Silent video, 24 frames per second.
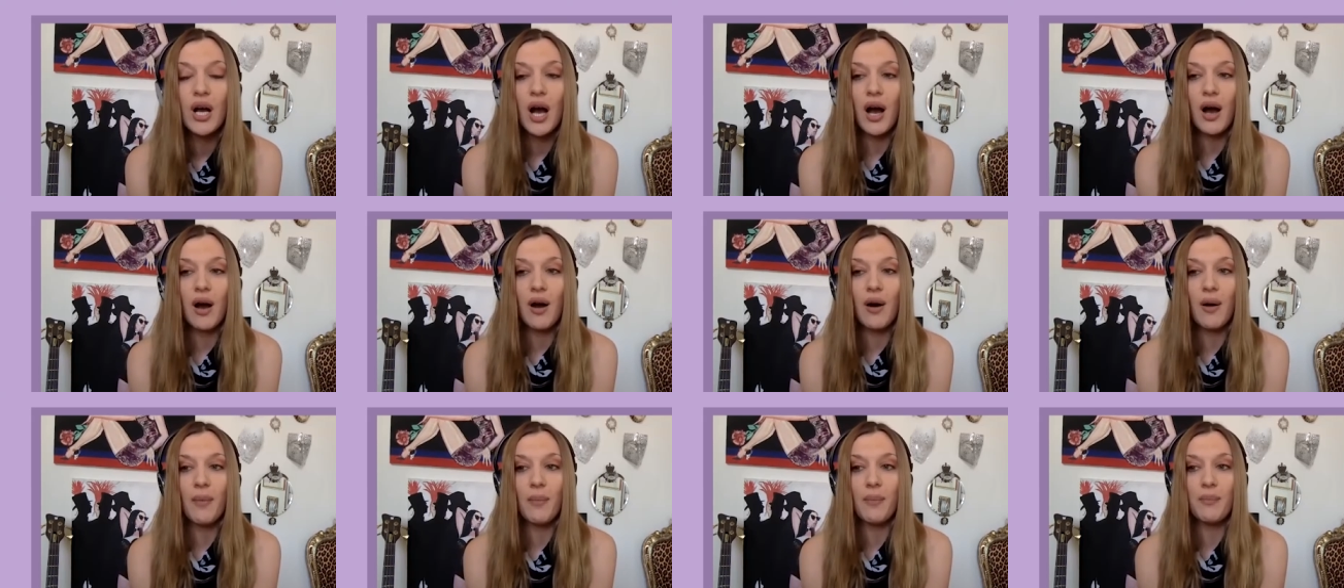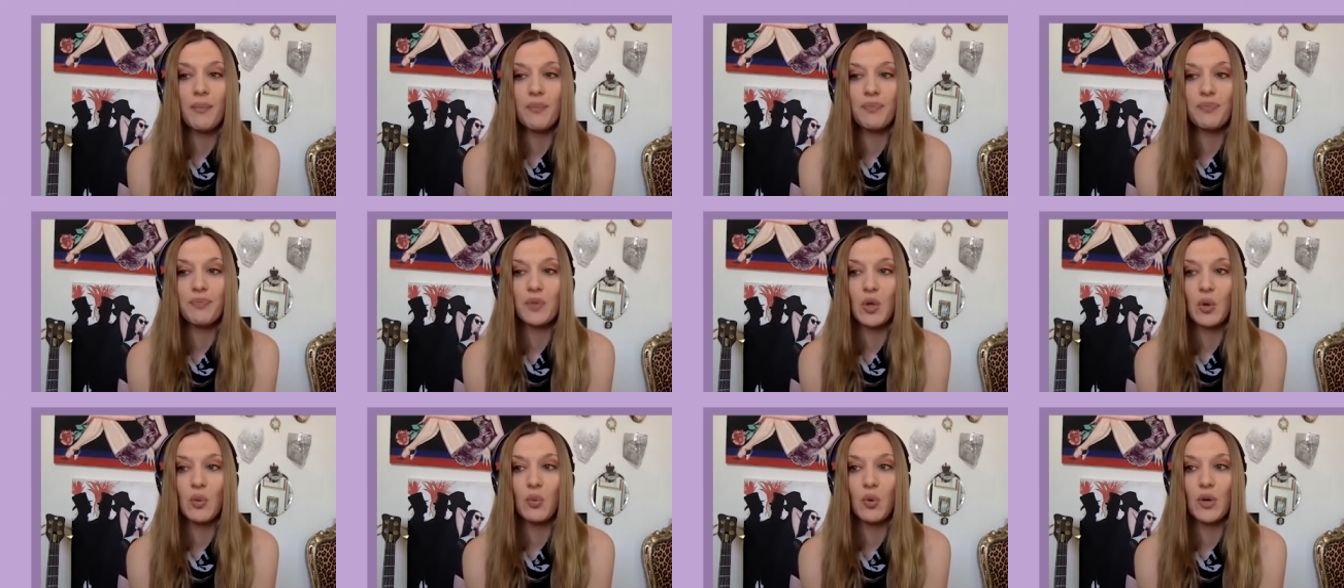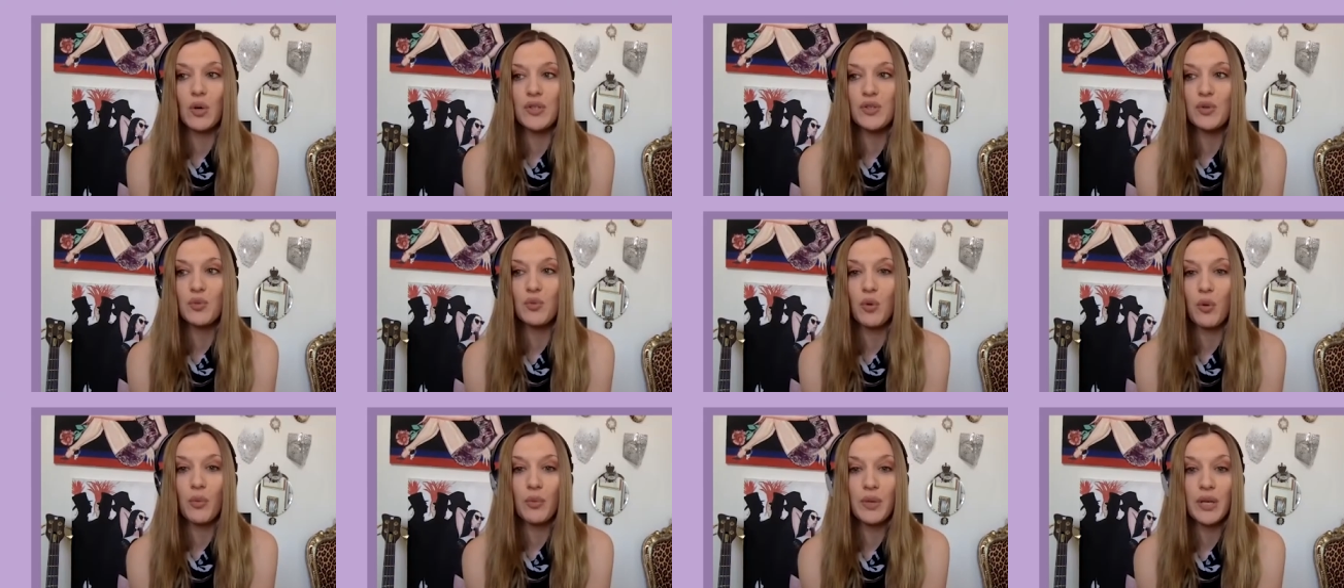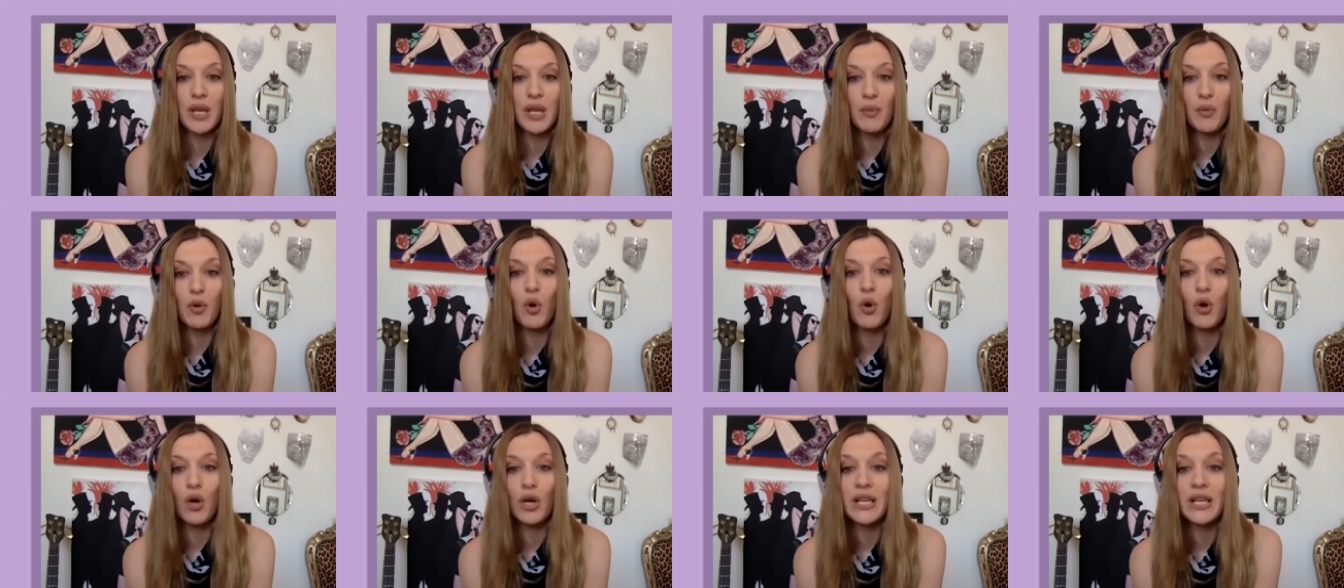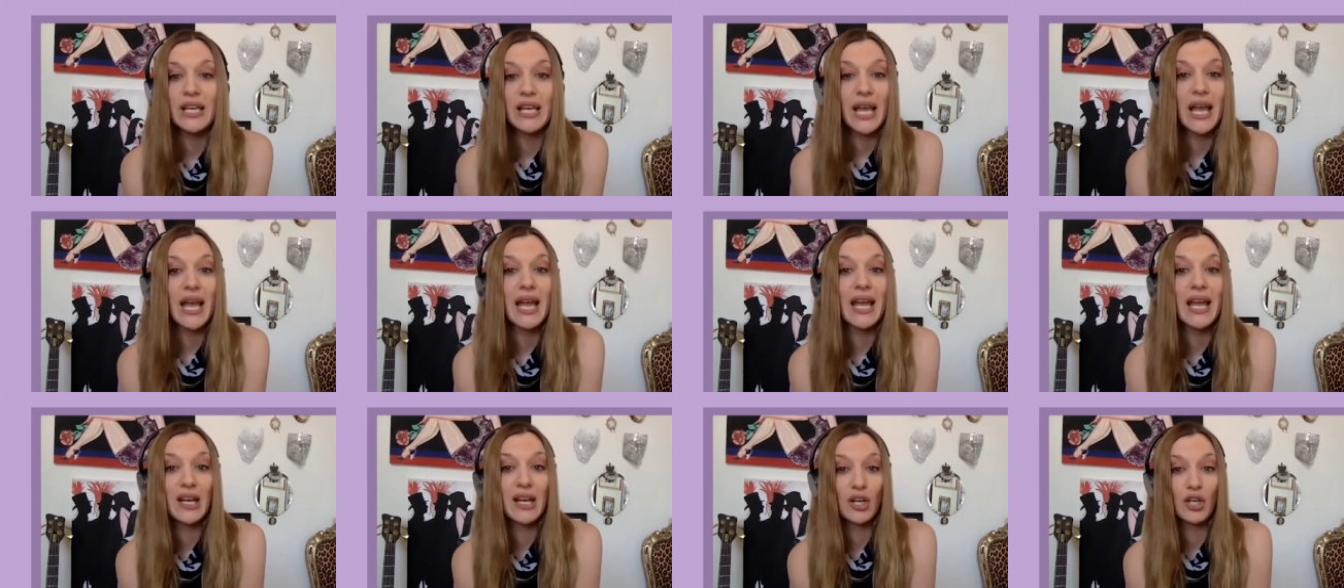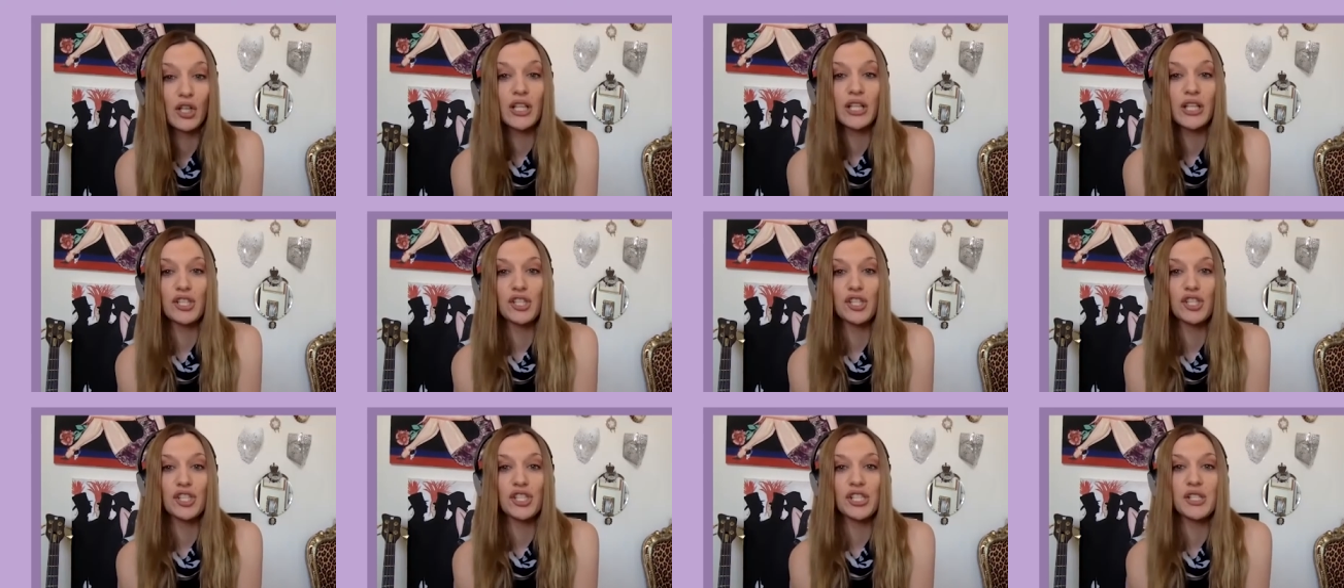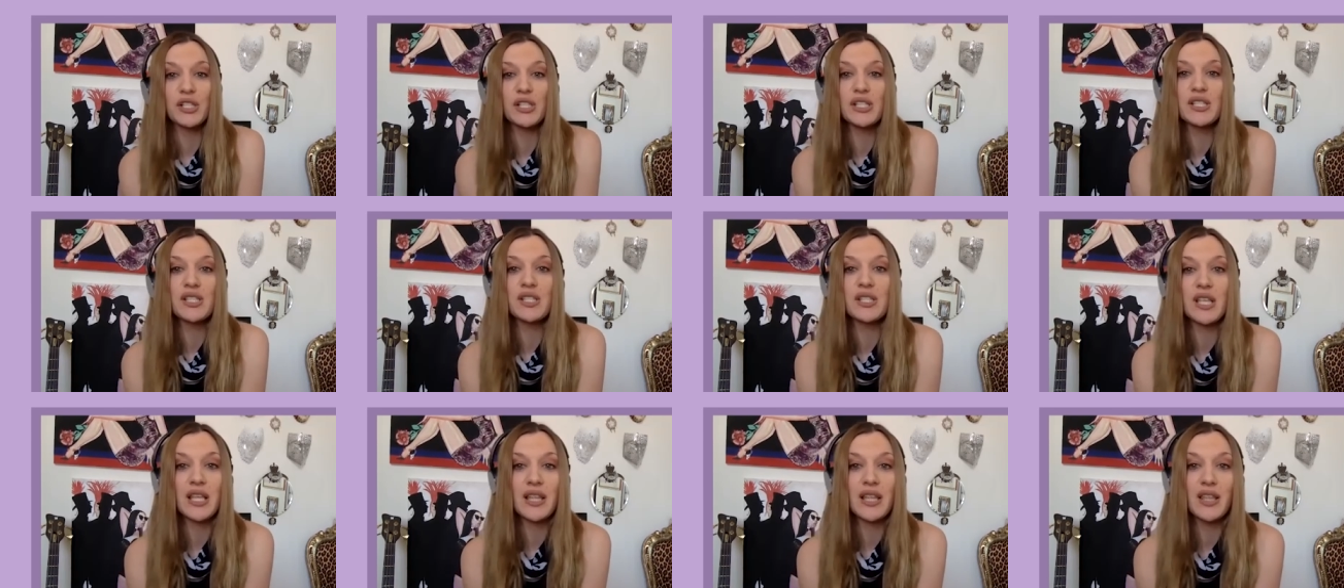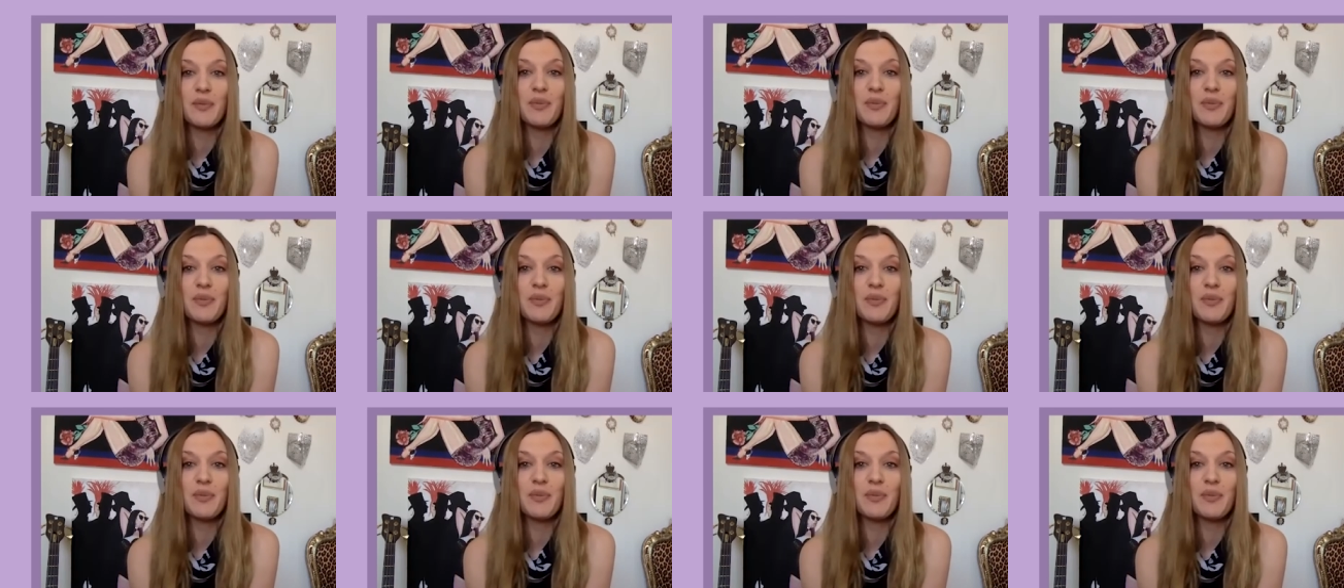um, was a woman named Corky Hale, and she is the